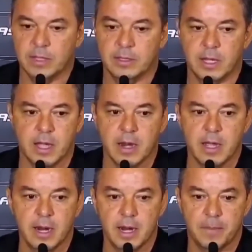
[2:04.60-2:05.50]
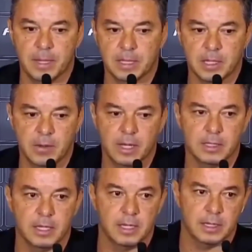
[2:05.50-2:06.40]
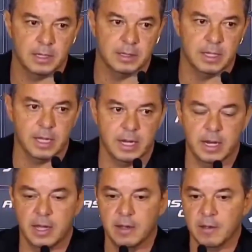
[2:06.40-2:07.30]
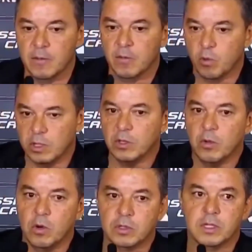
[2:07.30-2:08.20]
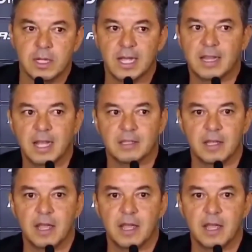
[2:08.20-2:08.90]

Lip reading: what is generated. The expectation that is generated when you are in a